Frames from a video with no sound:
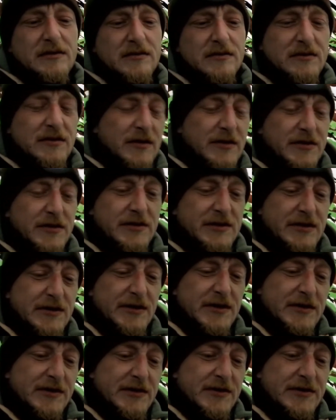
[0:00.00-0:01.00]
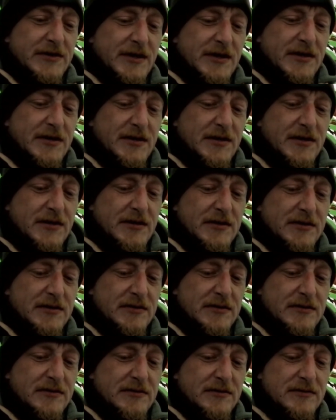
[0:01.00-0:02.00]
So I just didn't understand that.
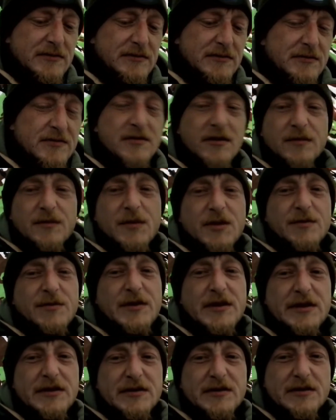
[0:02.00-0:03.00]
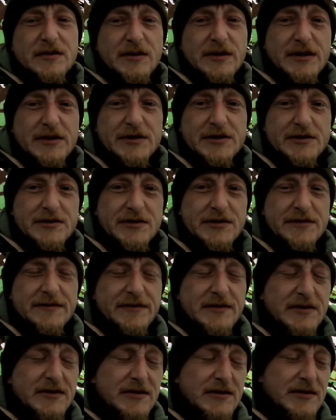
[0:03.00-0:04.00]
It's not my place to question it,
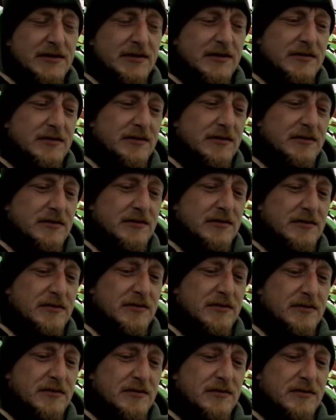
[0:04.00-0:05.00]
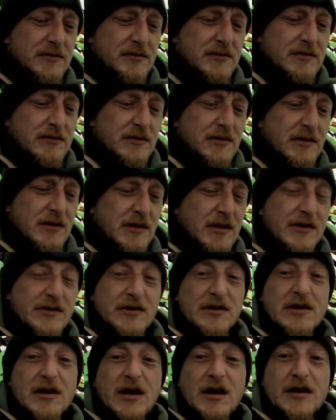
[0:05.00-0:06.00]
really. There's
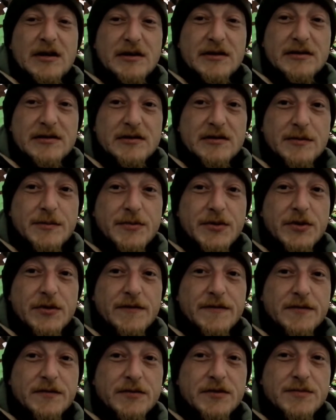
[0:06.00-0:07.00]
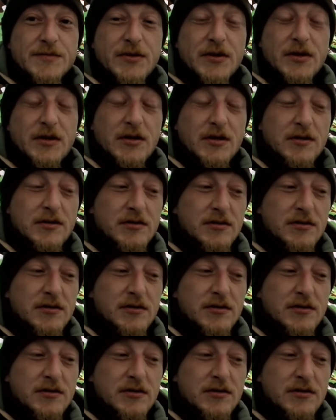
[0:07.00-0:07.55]
a gutter because it's a beautiful spot.